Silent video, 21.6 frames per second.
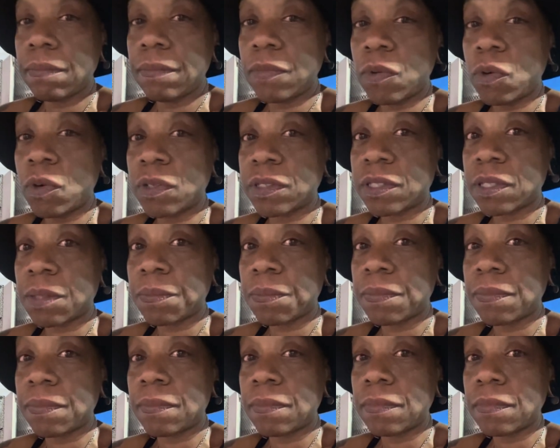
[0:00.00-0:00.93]
on
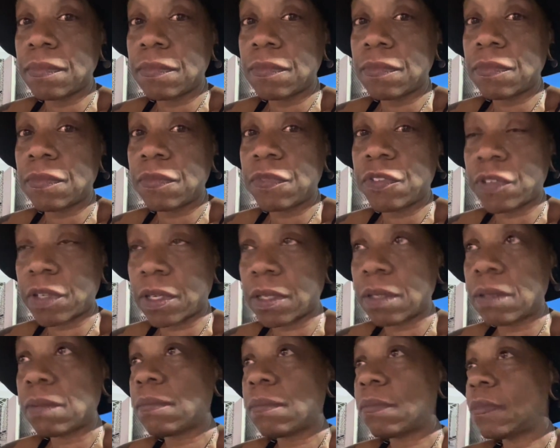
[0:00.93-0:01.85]
some shit.
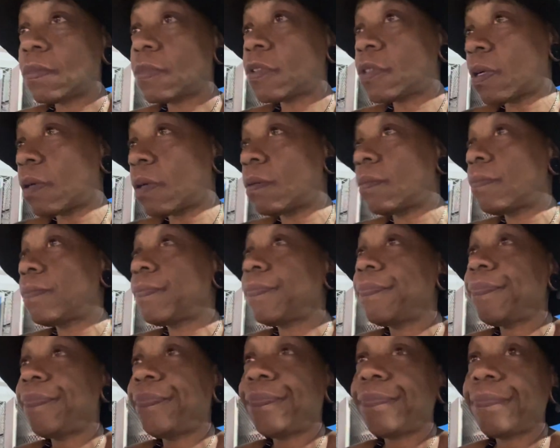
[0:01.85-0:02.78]
So,
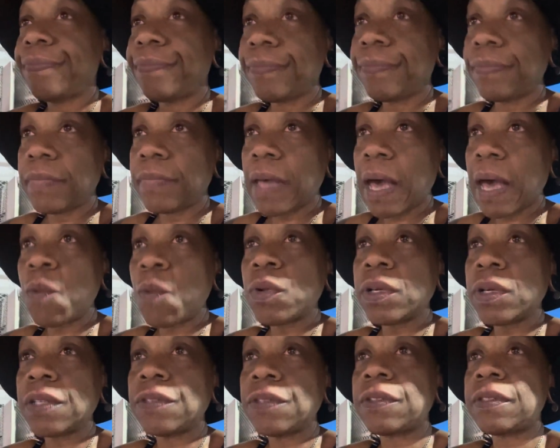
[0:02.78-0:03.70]
I
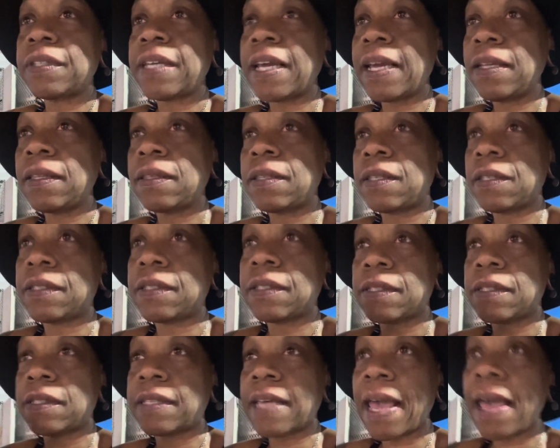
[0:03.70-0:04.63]
want to take this
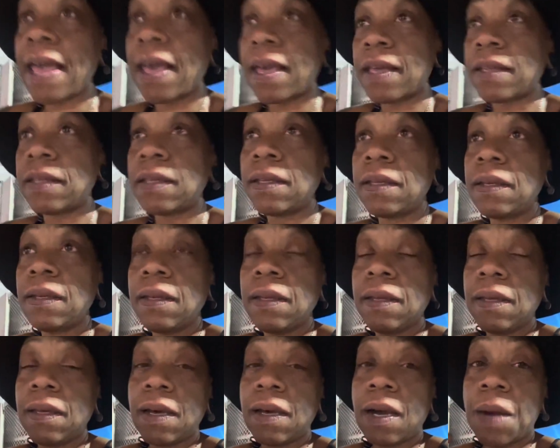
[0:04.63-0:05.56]
sad
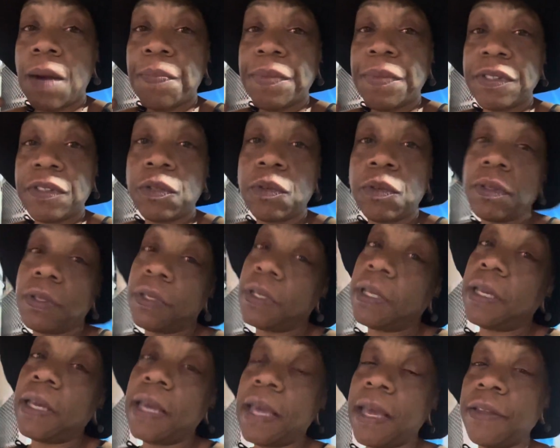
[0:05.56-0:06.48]

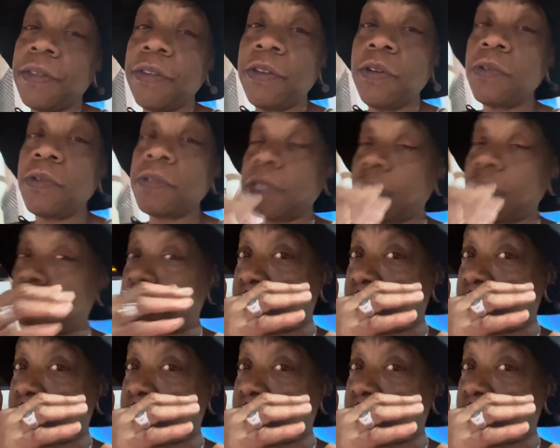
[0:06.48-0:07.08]
opportunity and use it as